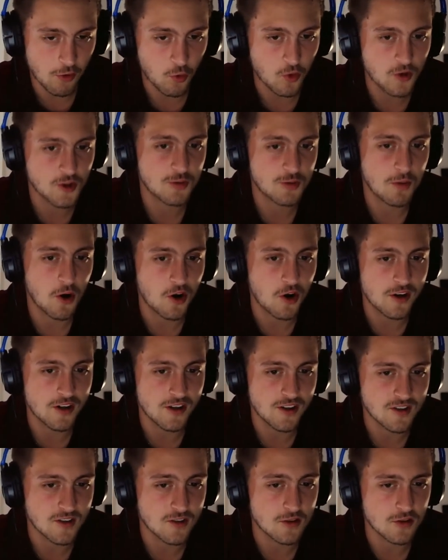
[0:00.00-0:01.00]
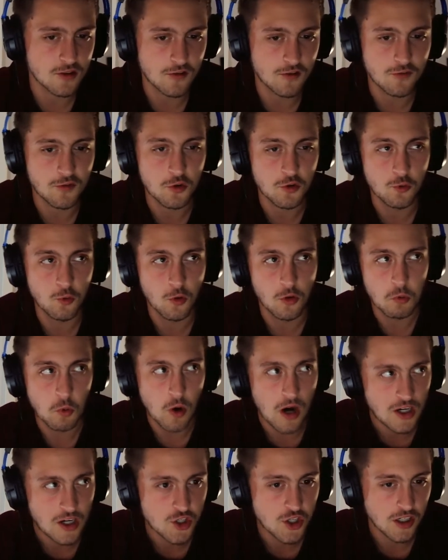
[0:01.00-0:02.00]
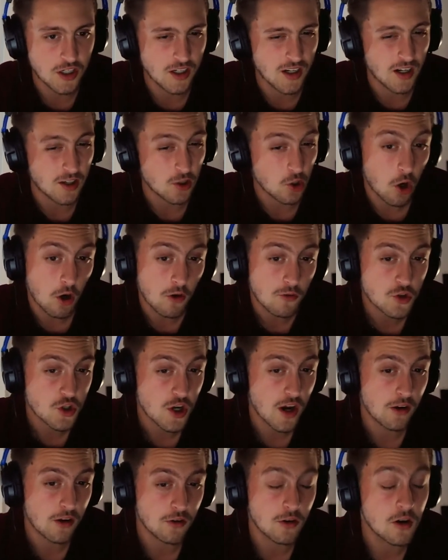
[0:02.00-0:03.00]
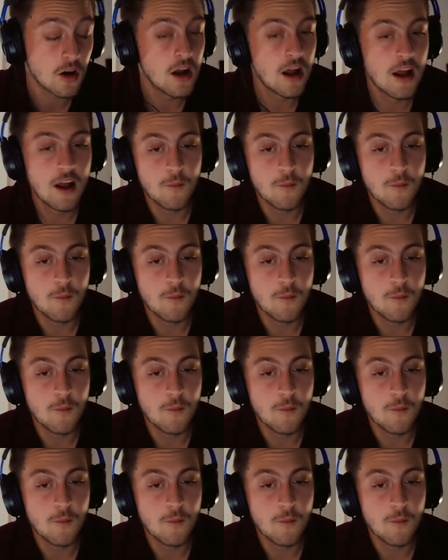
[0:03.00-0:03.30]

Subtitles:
The worst part is if you were watching it on Golf Channel,